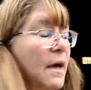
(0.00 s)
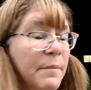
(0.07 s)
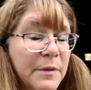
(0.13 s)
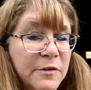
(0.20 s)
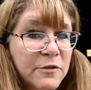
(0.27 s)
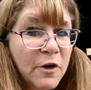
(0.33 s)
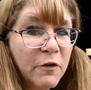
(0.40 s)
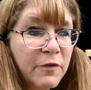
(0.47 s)

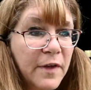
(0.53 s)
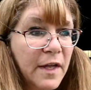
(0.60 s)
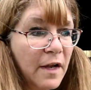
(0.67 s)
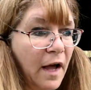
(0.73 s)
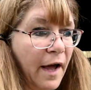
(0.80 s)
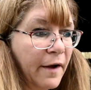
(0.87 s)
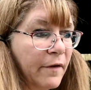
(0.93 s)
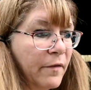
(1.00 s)
But Sophie and
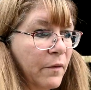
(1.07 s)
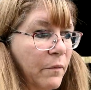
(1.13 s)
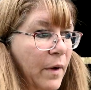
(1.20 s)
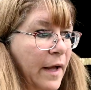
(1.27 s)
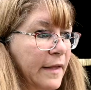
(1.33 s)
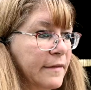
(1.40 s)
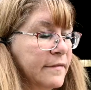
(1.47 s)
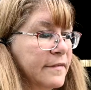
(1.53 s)
I are the
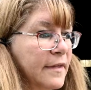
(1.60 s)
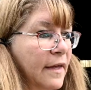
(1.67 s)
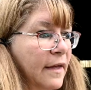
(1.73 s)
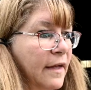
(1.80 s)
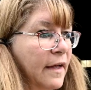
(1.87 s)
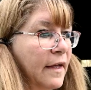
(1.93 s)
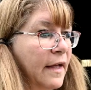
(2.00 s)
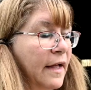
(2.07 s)
ones
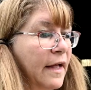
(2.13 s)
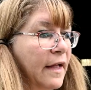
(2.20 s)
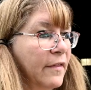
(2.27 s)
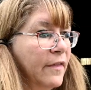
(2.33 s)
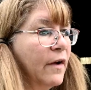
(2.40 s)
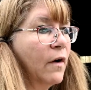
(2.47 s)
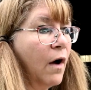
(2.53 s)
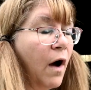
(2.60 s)

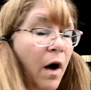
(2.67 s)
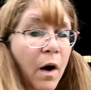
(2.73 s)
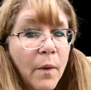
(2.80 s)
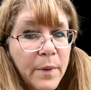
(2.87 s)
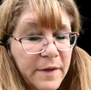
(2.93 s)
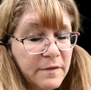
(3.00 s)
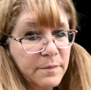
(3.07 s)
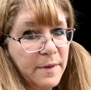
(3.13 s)
they're
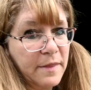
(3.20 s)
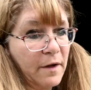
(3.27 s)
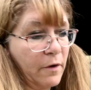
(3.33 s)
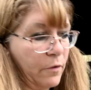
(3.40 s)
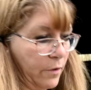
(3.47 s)
always with our